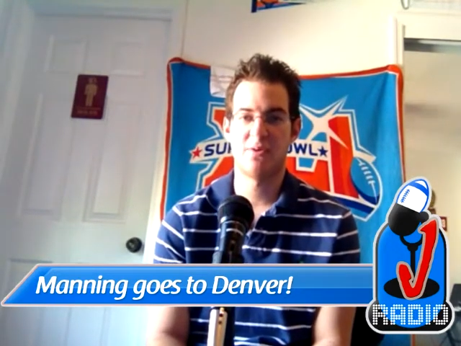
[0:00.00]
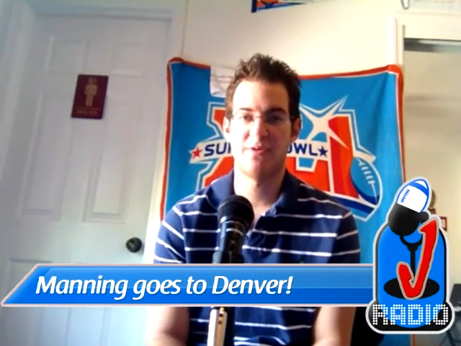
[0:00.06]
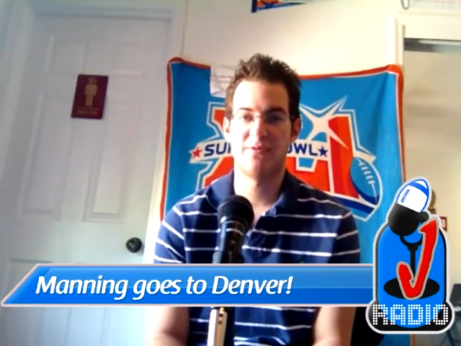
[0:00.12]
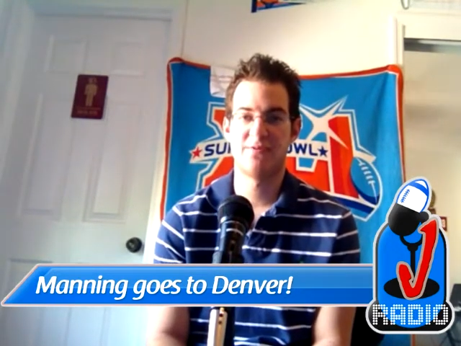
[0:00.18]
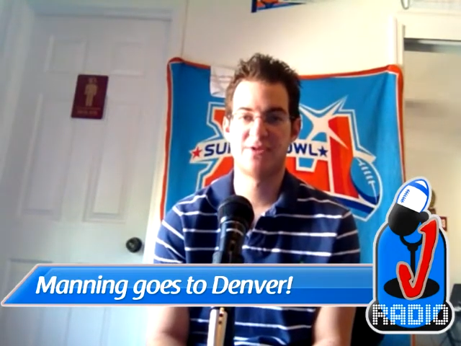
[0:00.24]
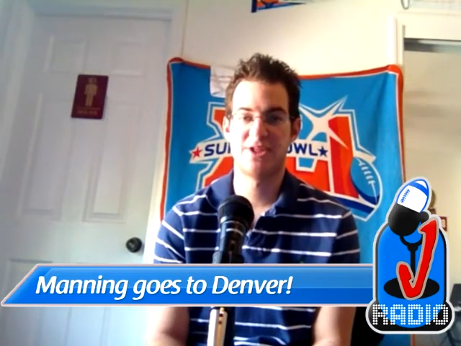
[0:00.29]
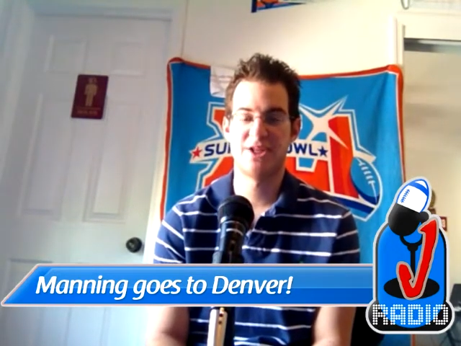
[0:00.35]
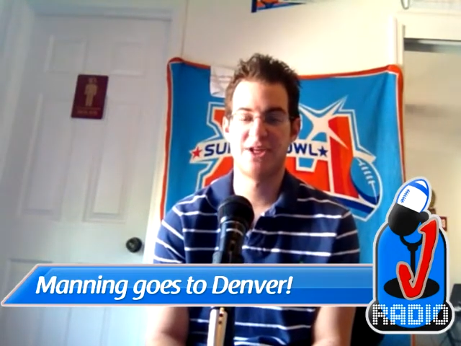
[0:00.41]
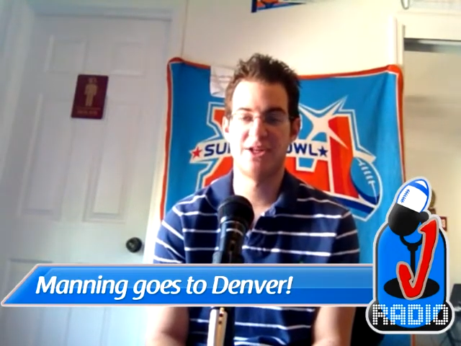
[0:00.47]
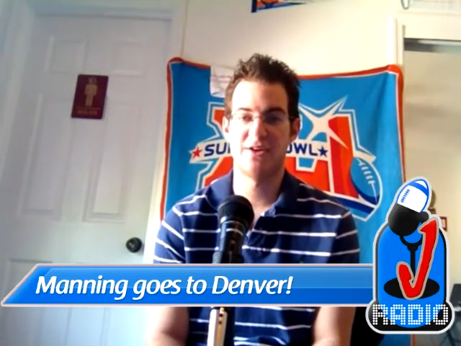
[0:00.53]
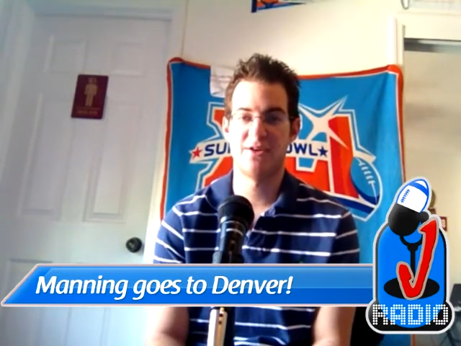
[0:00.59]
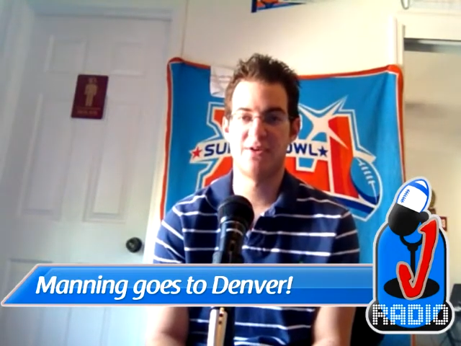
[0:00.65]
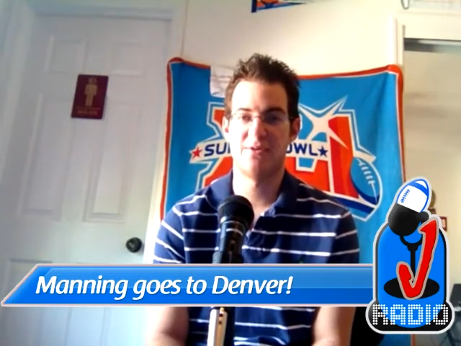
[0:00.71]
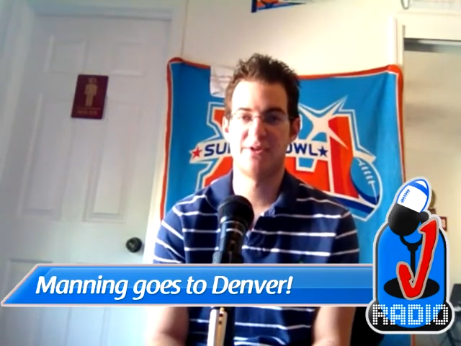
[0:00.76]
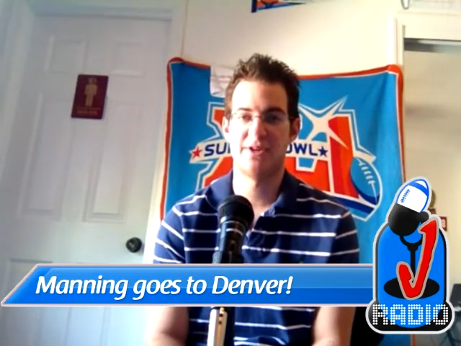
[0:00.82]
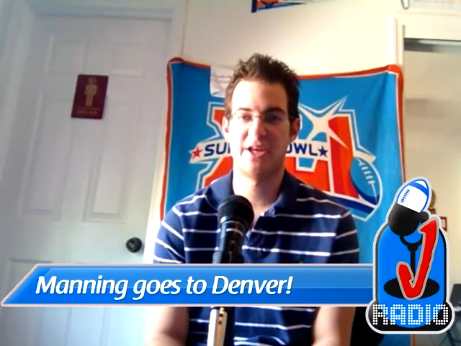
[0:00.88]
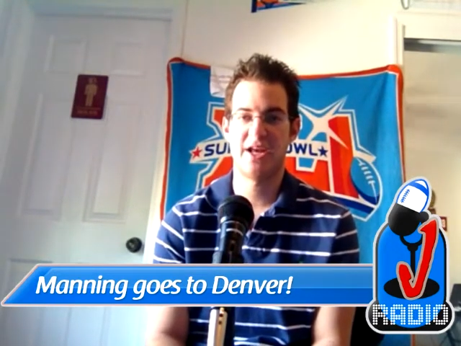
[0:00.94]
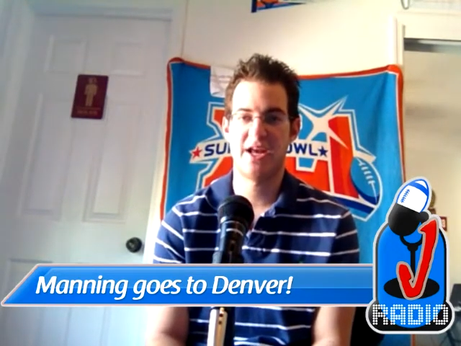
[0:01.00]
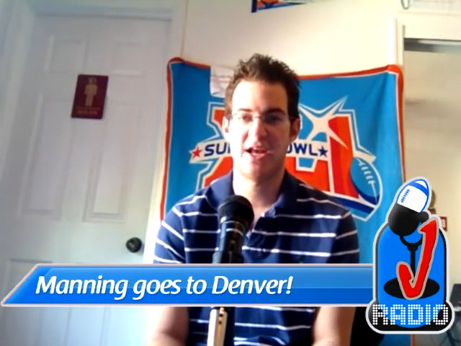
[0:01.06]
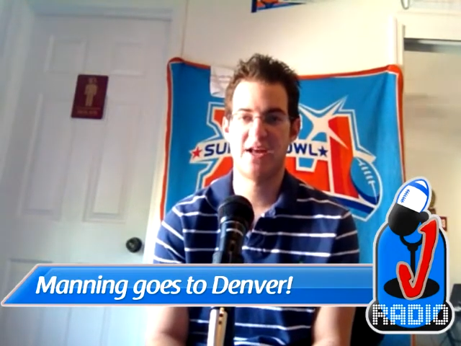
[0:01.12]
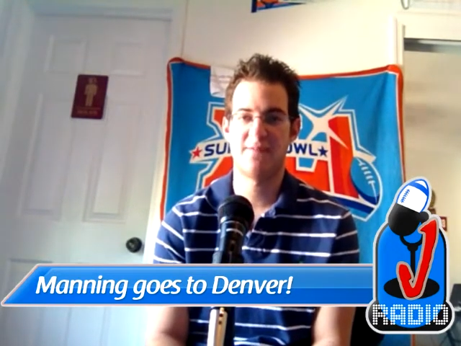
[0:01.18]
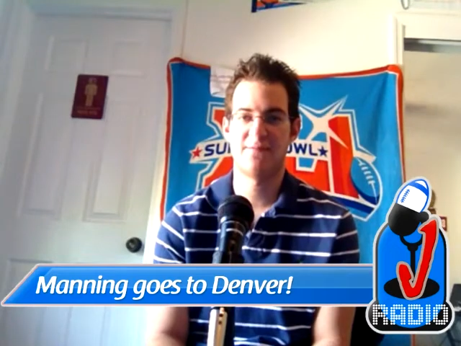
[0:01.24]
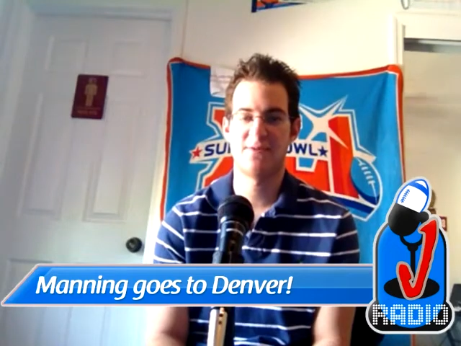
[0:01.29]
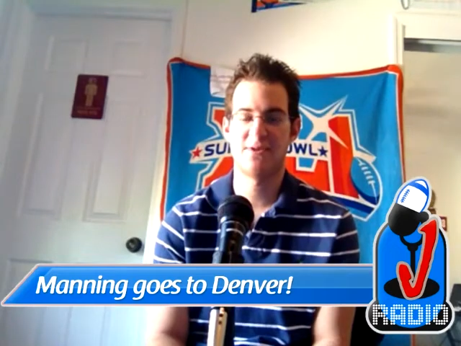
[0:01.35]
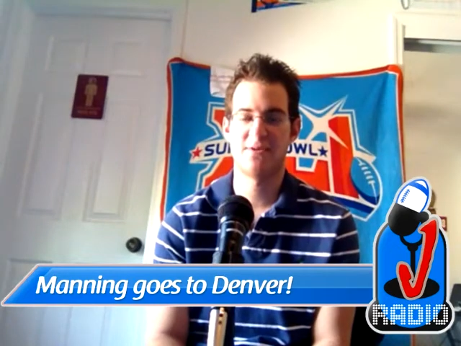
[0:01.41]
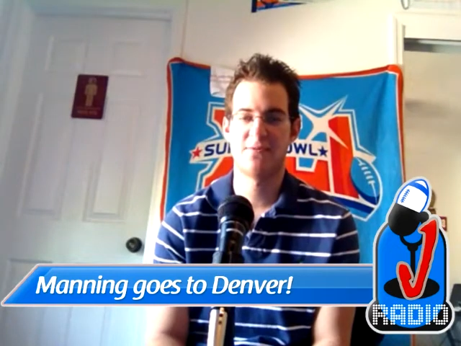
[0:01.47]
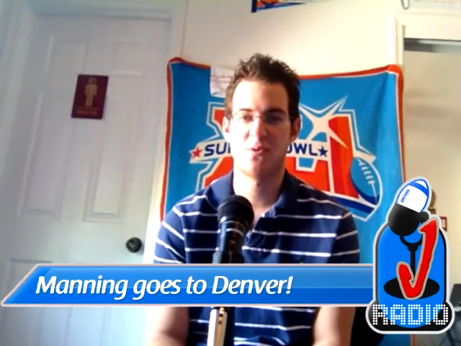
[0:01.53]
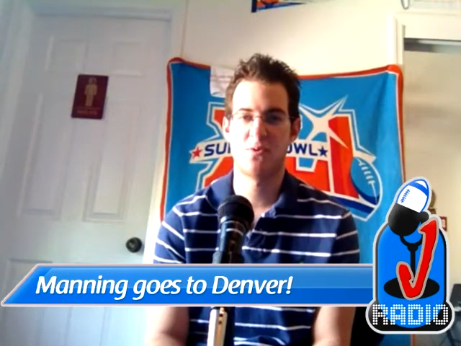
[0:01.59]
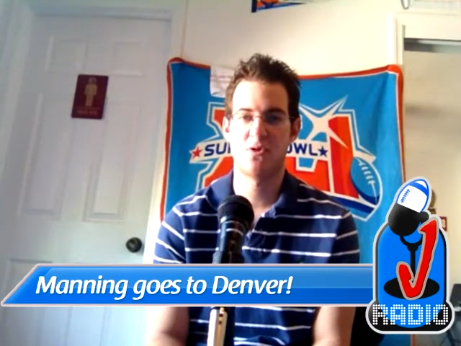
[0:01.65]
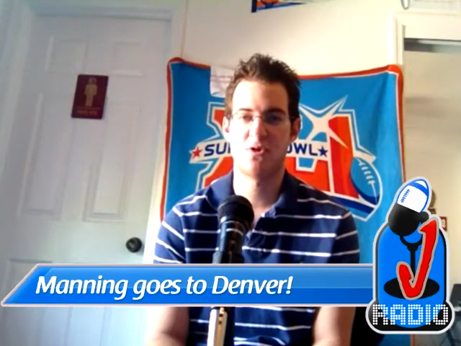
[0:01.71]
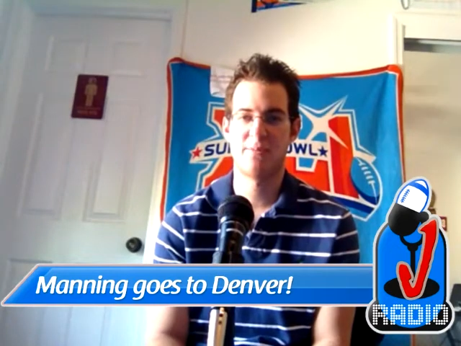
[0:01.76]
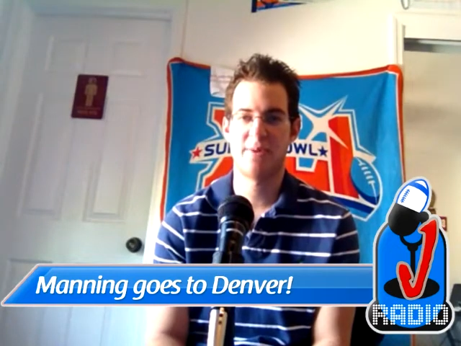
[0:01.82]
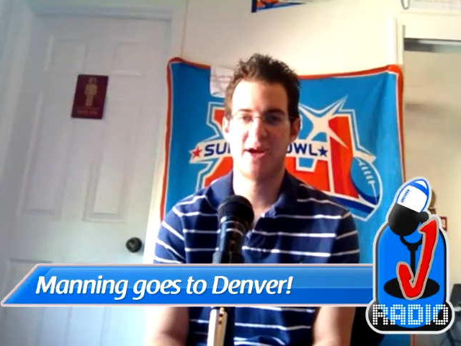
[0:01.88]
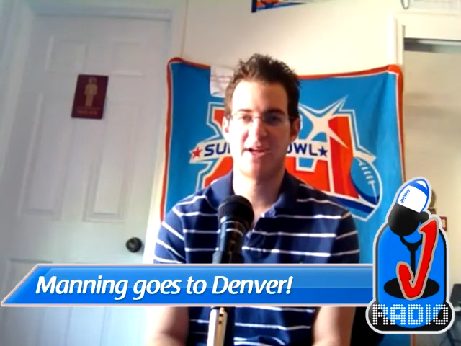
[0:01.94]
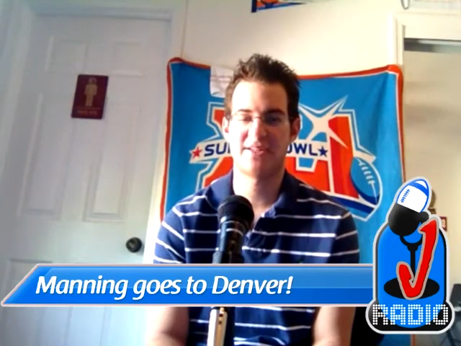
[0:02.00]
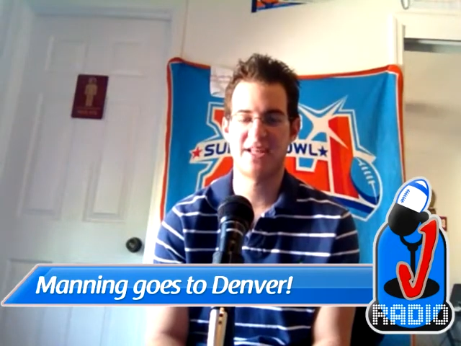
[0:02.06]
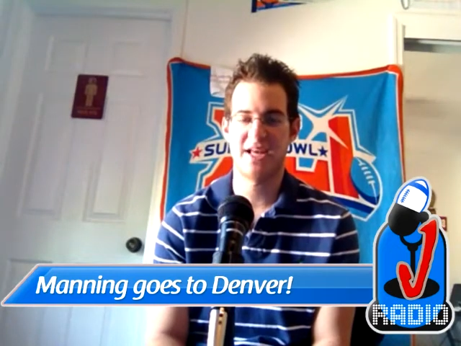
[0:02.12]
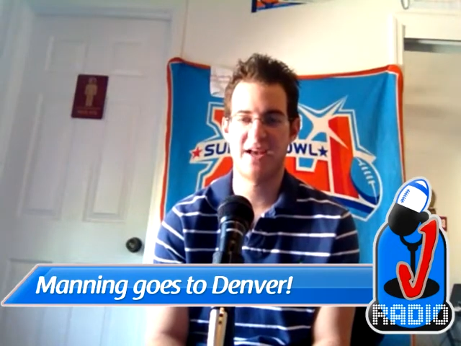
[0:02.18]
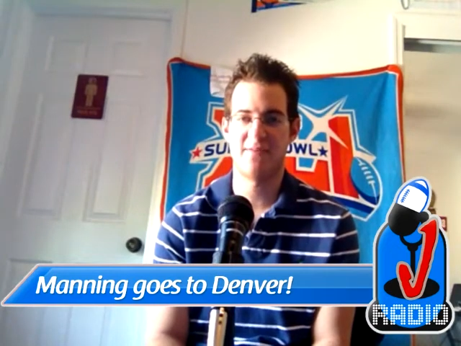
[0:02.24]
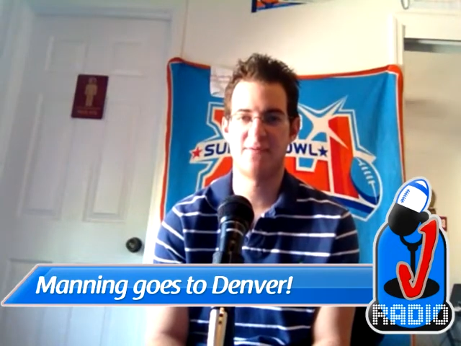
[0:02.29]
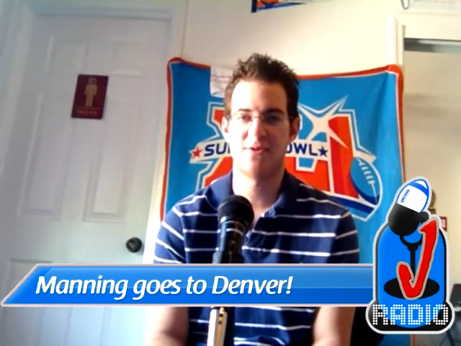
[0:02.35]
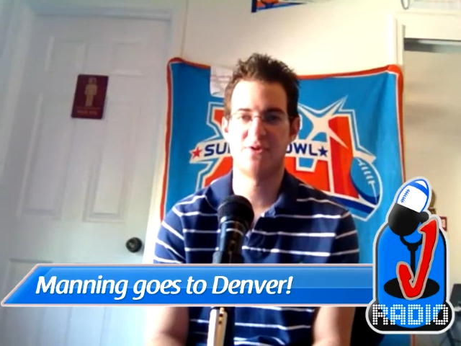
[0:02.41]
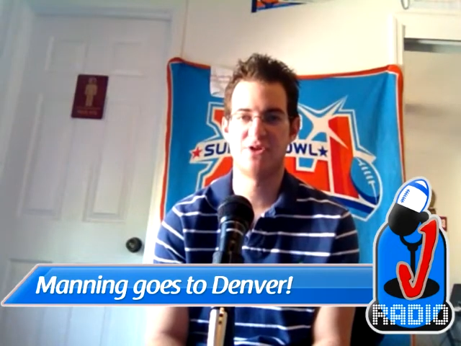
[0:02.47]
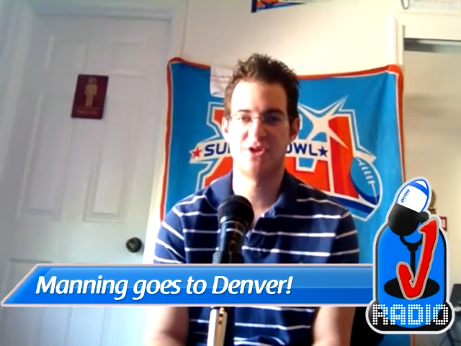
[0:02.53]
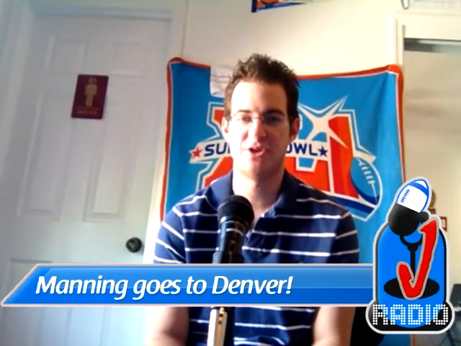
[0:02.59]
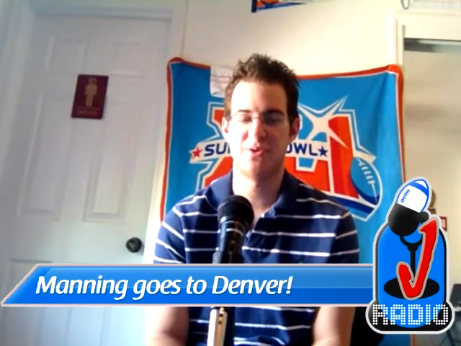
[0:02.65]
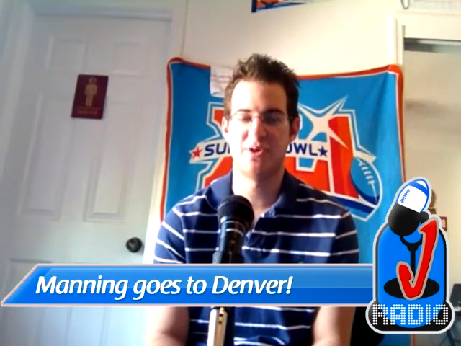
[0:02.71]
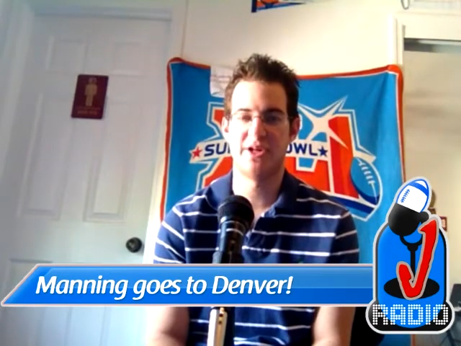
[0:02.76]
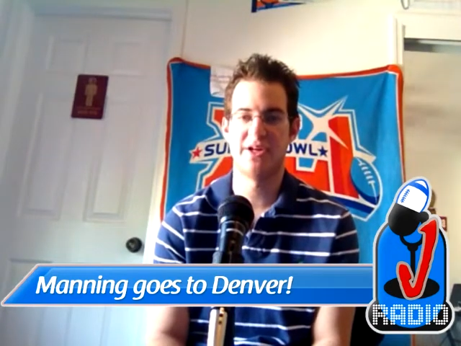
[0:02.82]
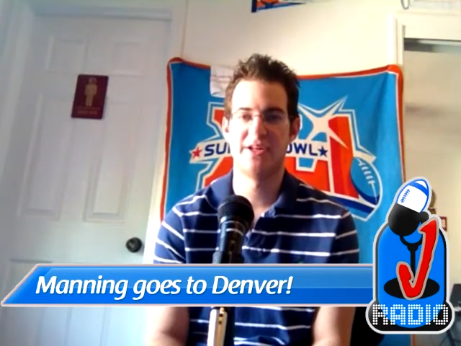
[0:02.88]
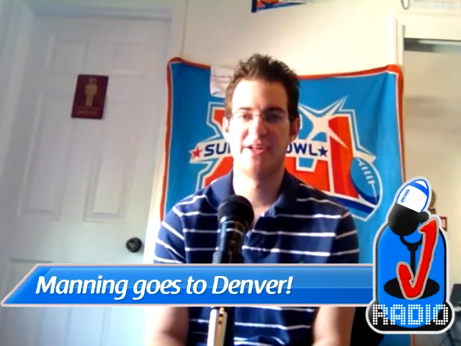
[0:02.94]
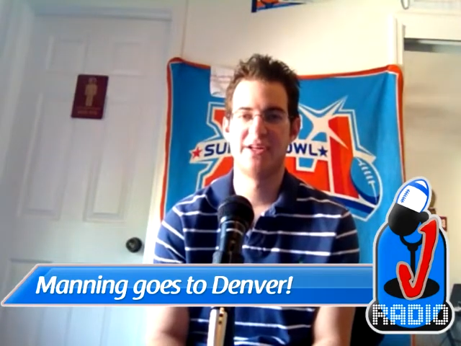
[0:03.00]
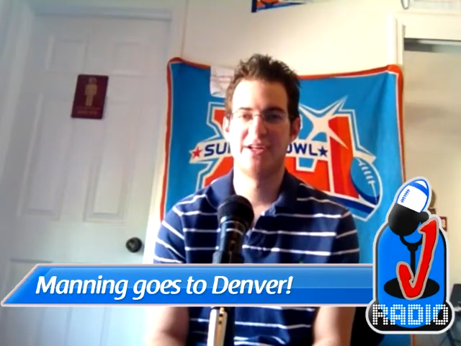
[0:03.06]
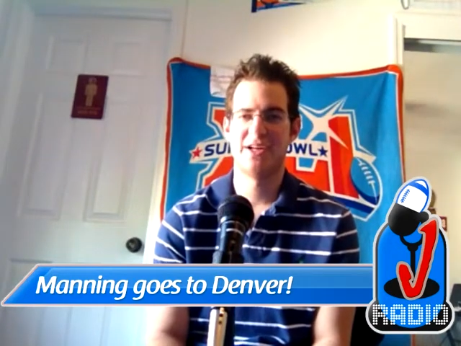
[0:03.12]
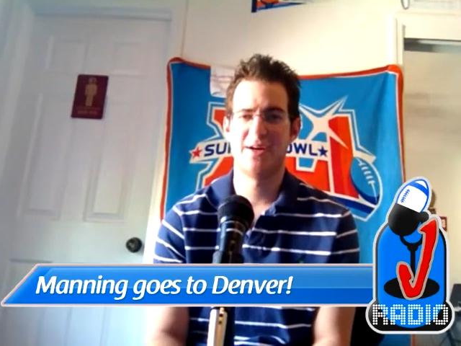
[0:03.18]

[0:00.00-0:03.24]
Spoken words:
We've seen only a handful of quarterbacks ever do it.